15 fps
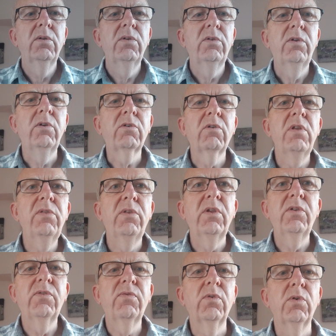2
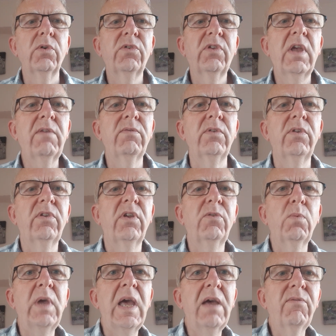Corinthians 4:7
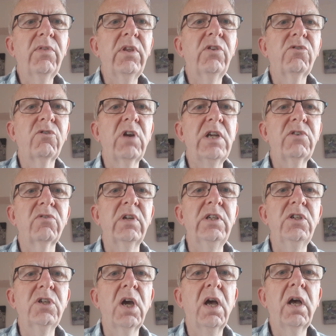says, we have this treasure
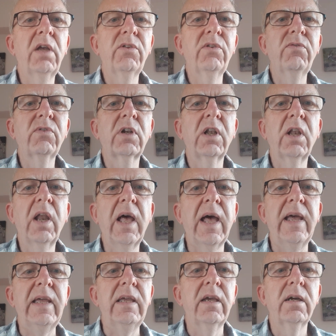in jars of
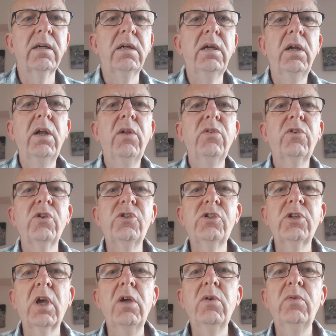clay to
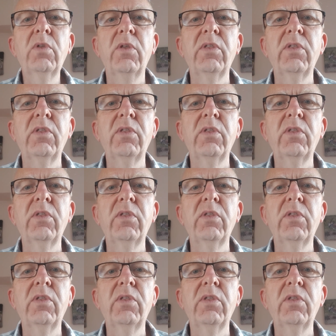show that